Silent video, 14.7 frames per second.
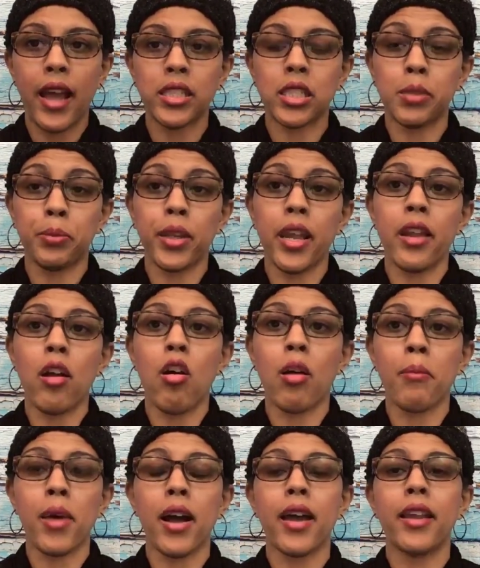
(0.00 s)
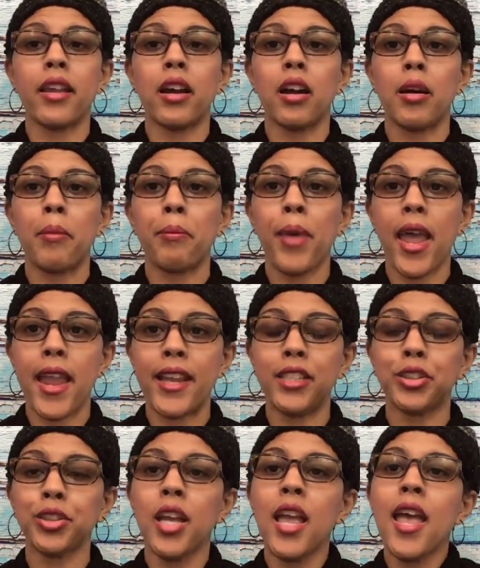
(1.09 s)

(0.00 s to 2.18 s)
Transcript: display on my uh, page.